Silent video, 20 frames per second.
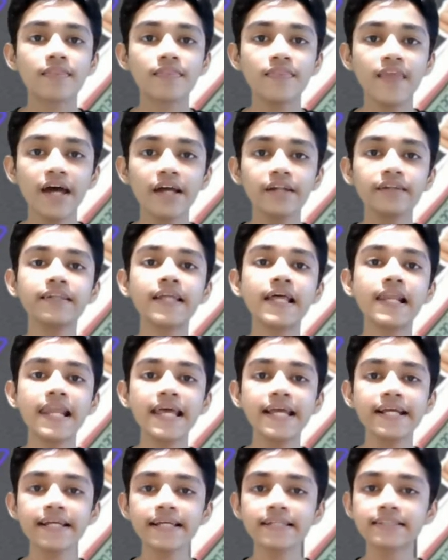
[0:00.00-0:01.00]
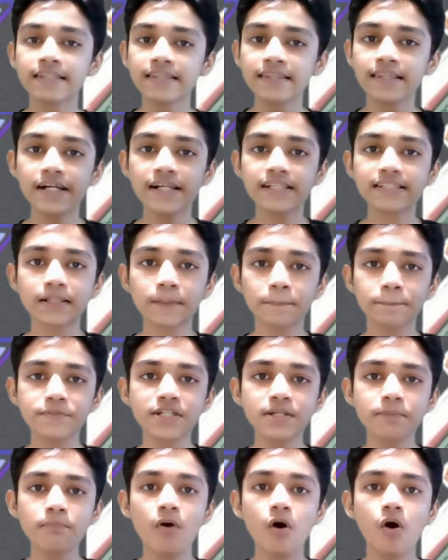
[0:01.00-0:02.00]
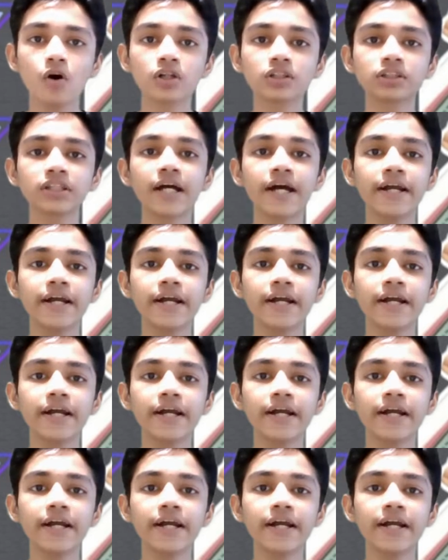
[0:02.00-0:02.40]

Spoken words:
then the link is in the description box,